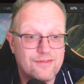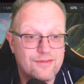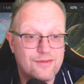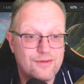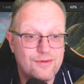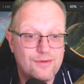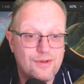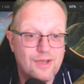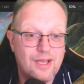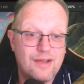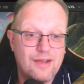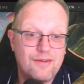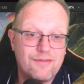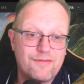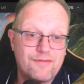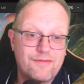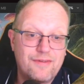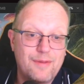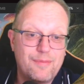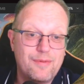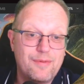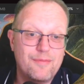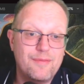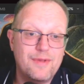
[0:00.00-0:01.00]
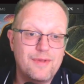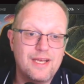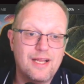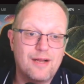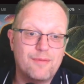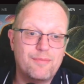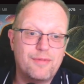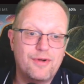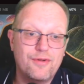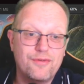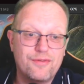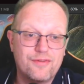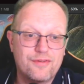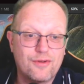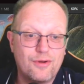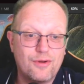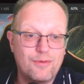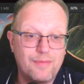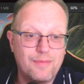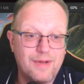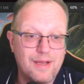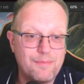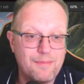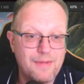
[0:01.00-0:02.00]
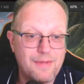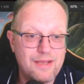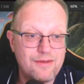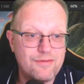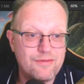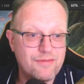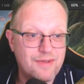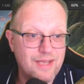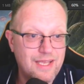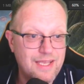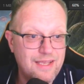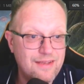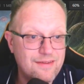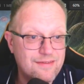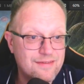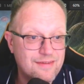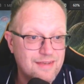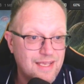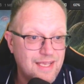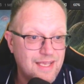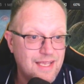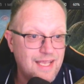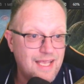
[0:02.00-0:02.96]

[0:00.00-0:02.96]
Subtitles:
to flip them in our post-combat main phase,